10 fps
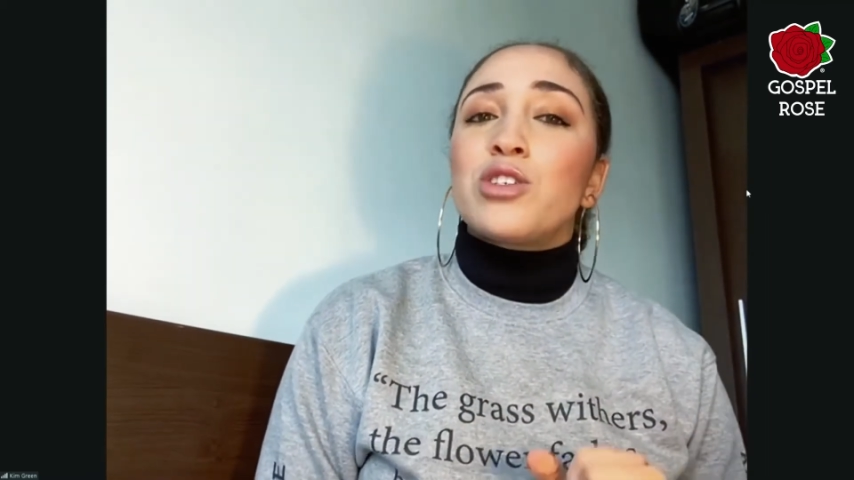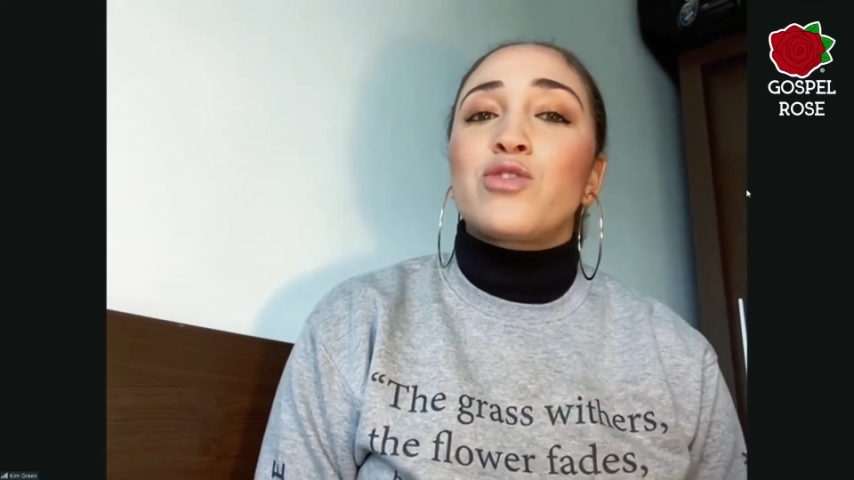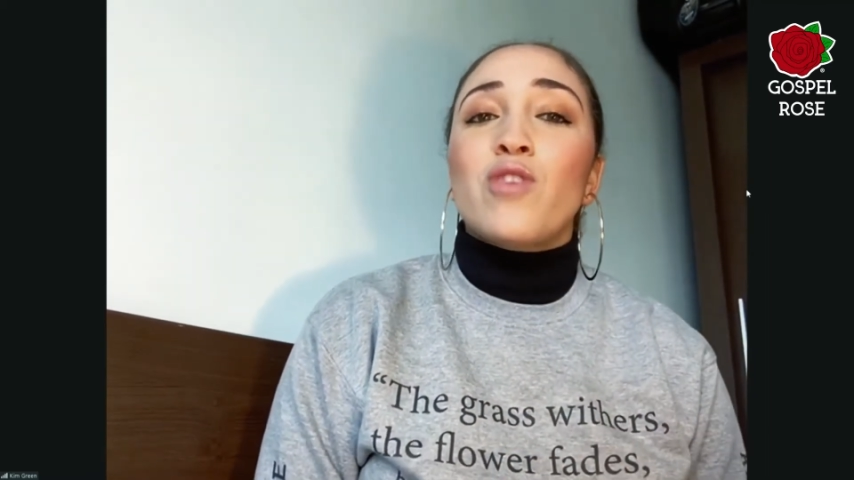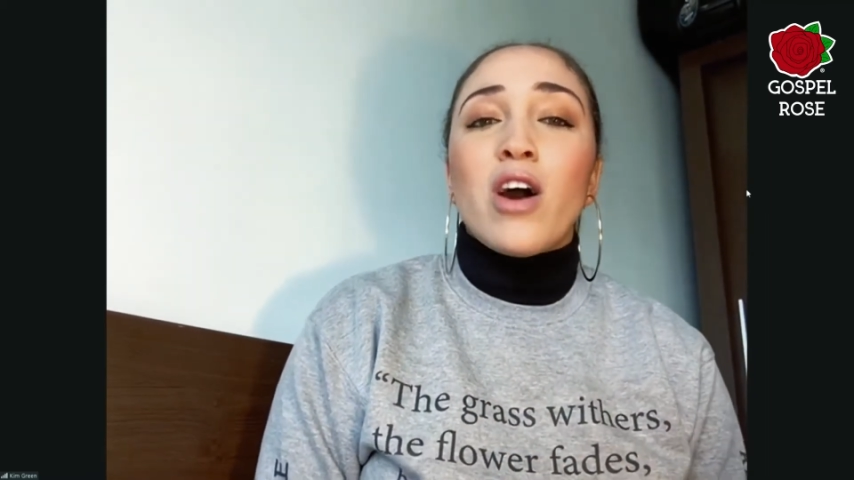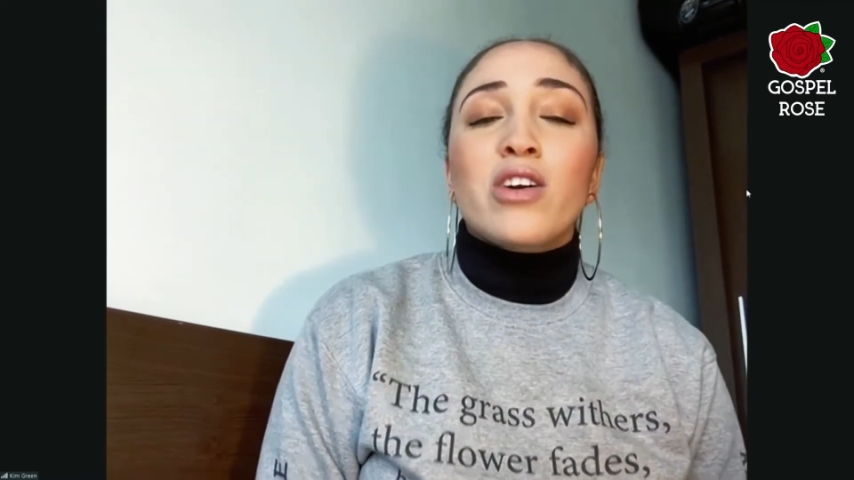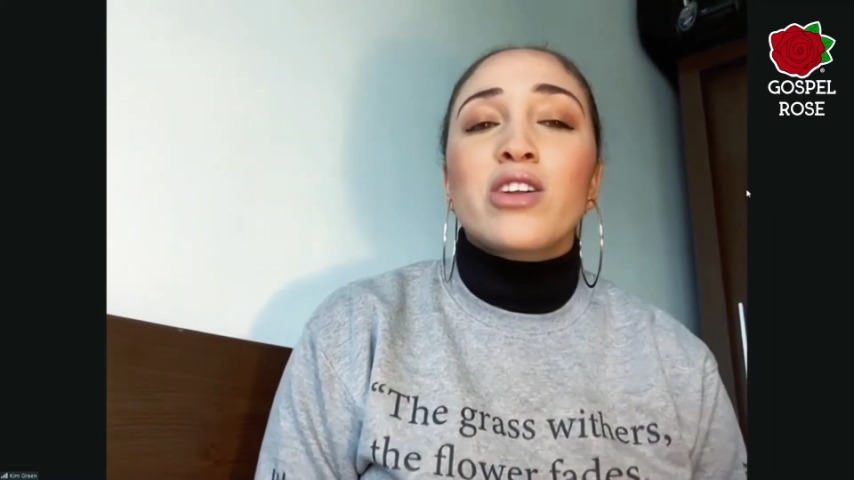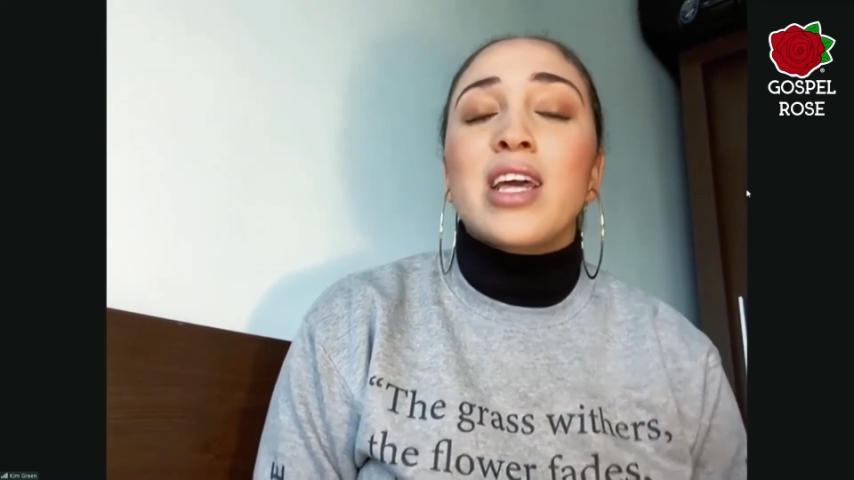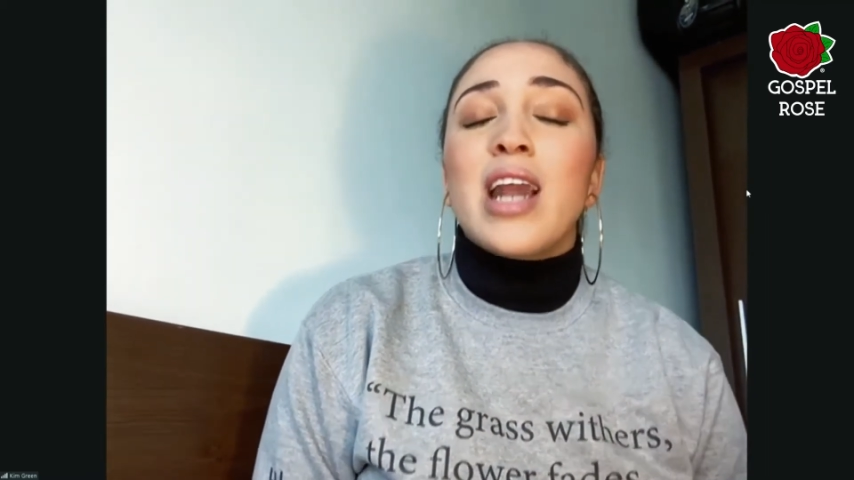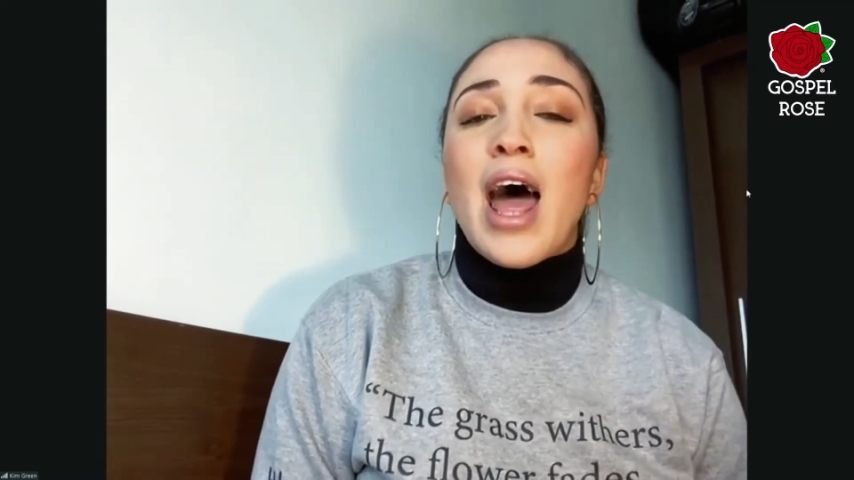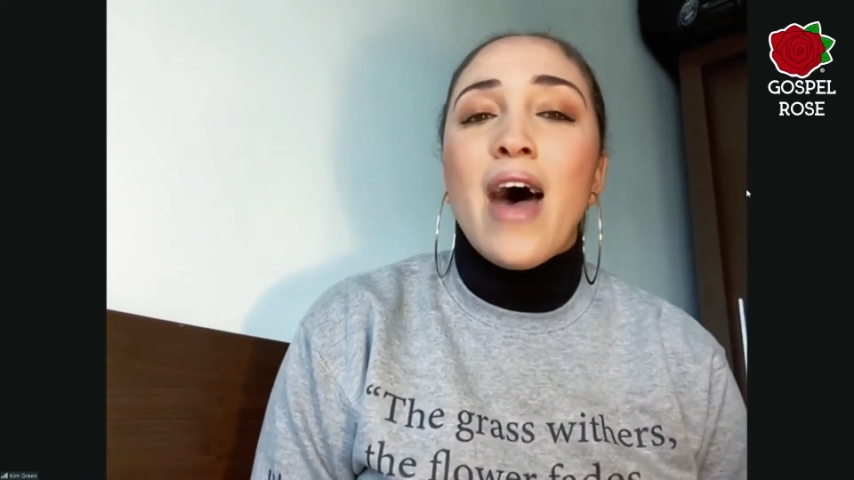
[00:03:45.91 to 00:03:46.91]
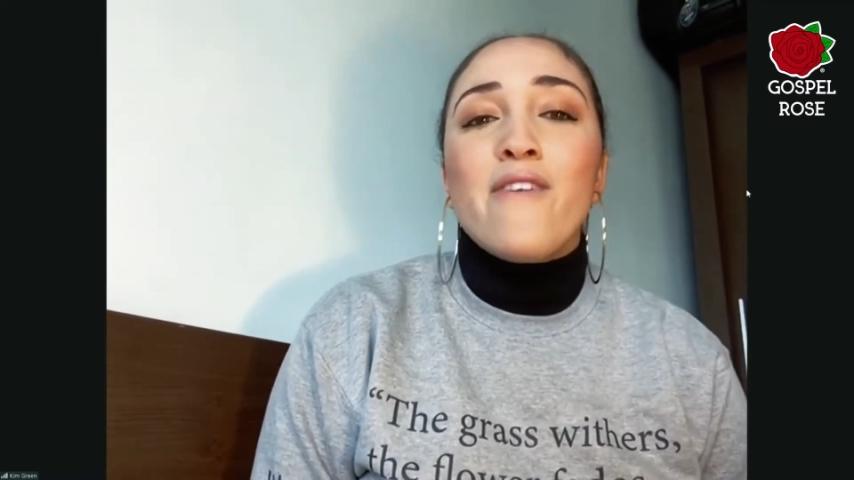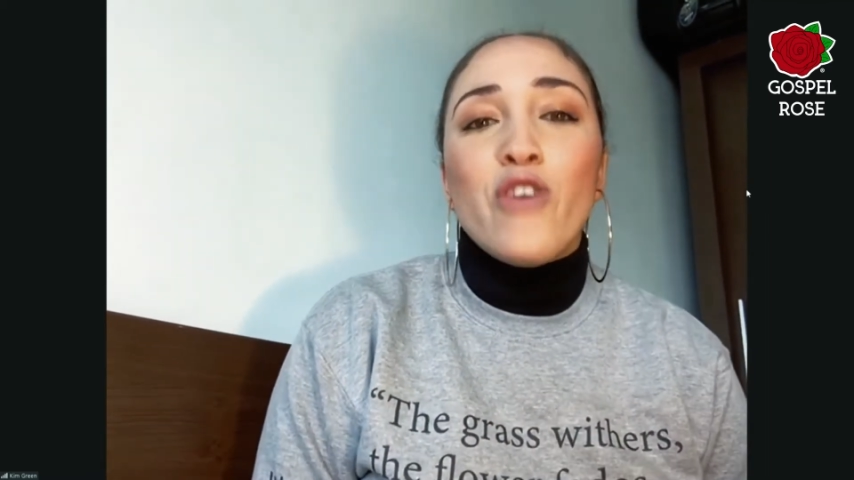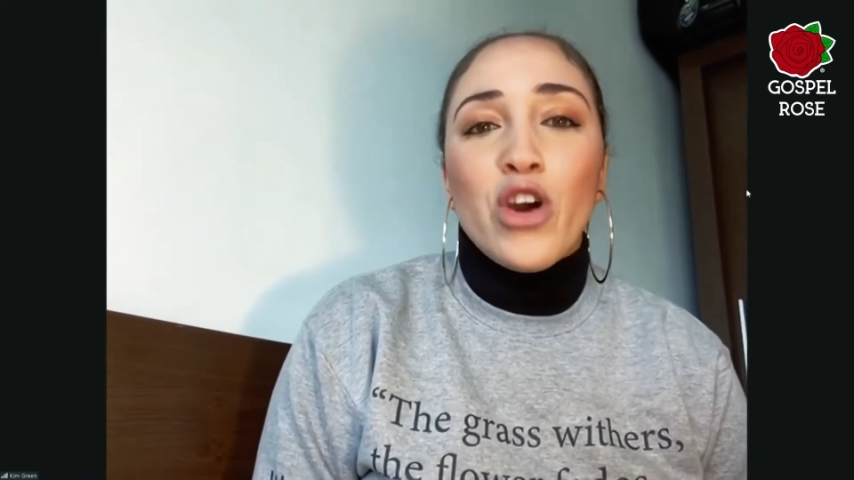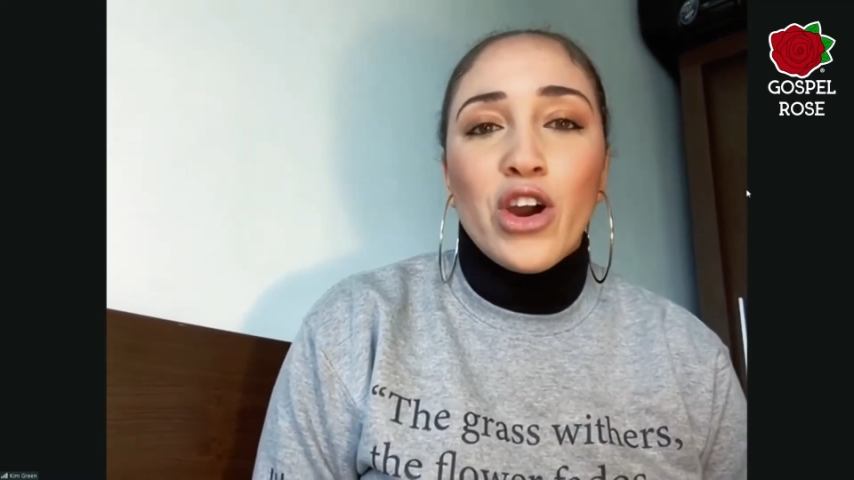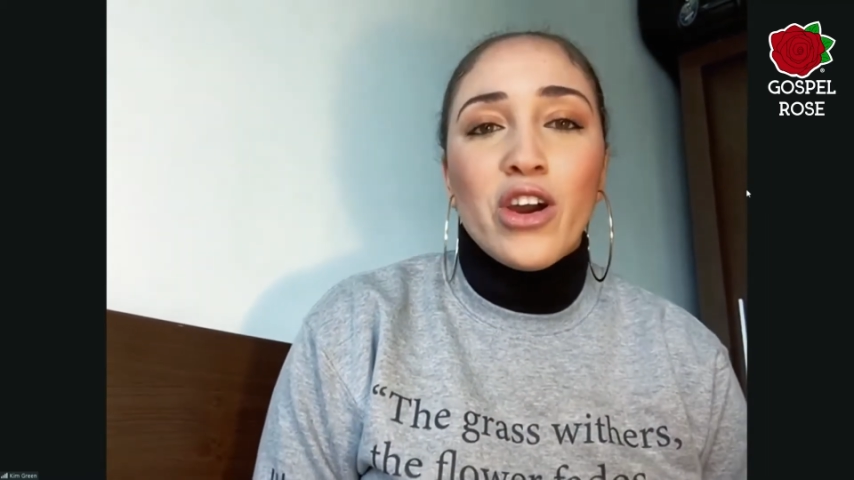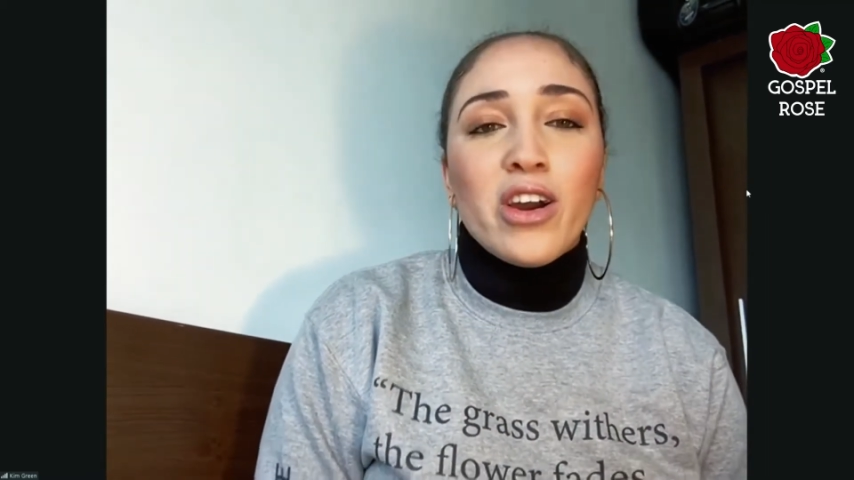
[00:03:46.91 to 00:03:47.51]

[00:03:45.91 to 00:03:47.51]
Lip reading: stronger than ever.